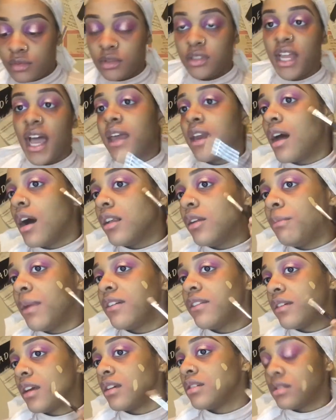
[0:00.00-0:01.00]
Got it all on my
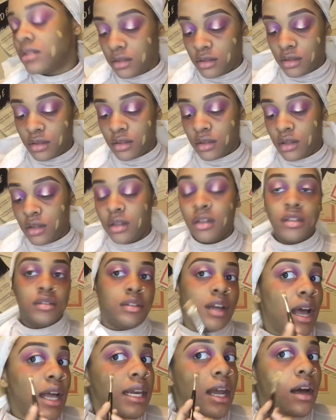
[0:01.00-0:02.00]
face.
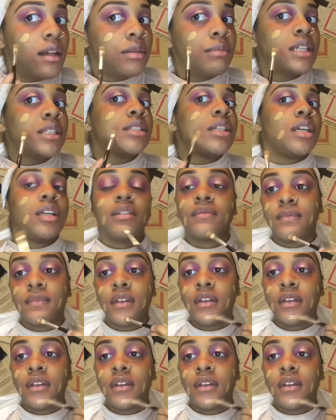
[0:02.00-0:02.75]
Got it all on my chain.